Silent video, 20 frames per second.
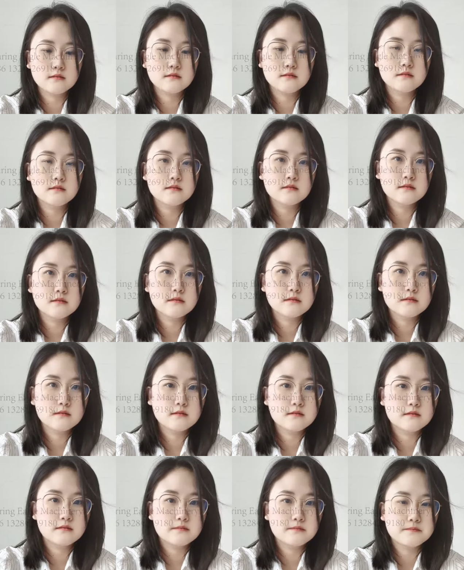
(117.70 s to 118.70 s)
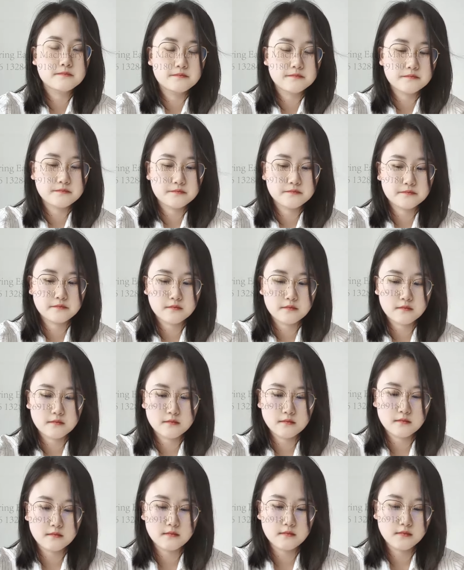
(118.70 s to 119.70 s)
Nobody speaks.